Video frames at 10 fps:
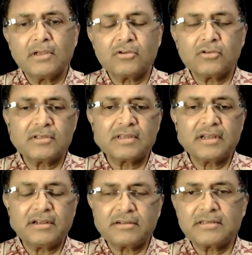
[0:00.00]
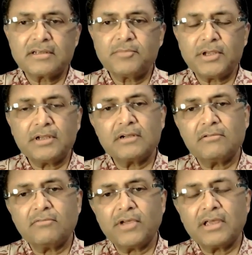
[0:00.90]
So this is an interesting
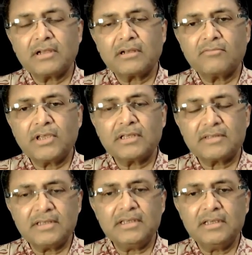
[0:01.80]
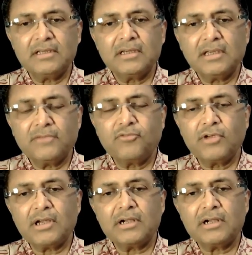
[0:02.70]
period where we can see if we